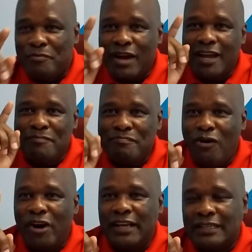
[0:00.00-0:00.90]
we make a
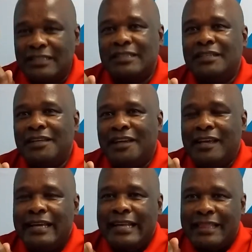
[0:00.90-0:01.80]
point
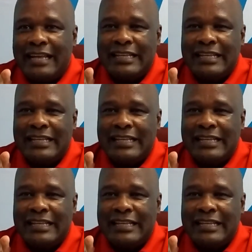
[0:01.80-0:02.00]
that